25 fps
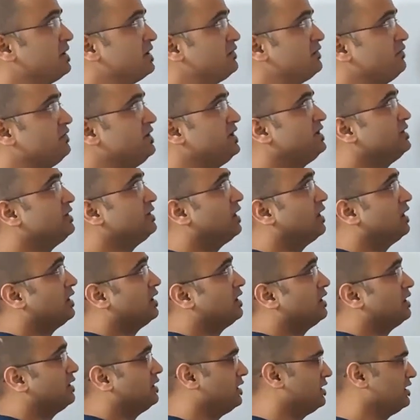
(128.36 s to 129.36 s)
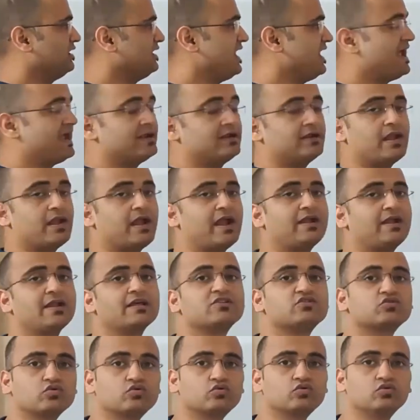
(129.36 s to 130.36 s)
between a LAN
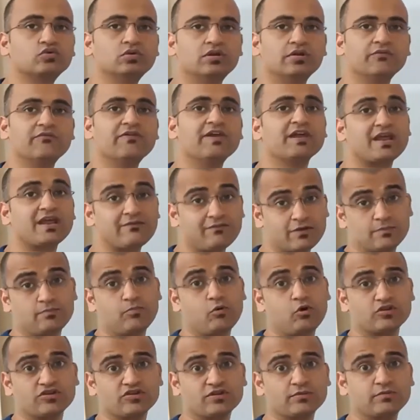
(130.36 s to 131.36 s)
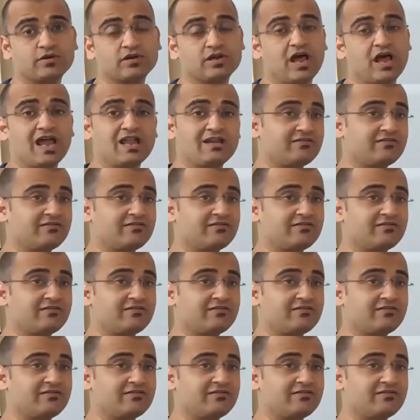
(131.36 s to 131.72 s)
and a school wherever possible.